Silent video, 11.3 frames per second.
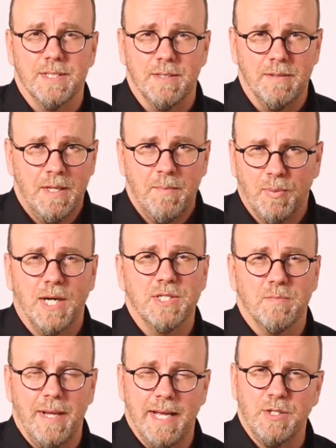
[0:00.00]
and the project
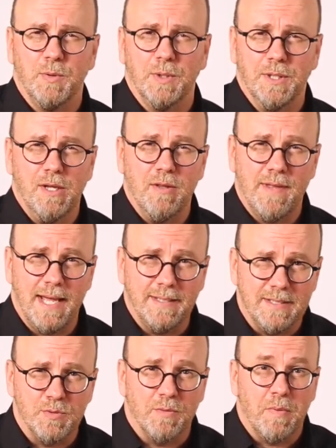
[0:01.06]
manual and all of that,
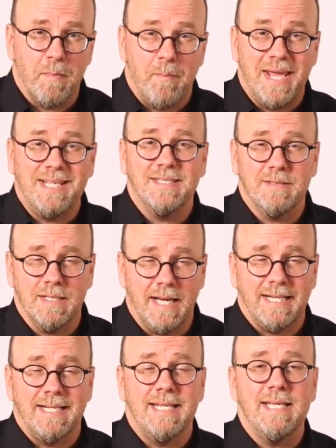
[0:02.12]
the sort of the base
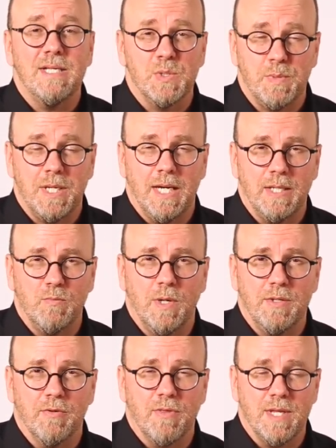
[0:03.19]
ideas behind
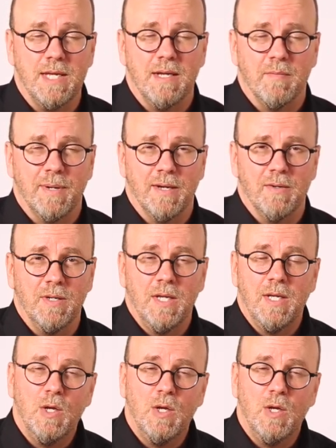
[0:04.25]
what you're thinking about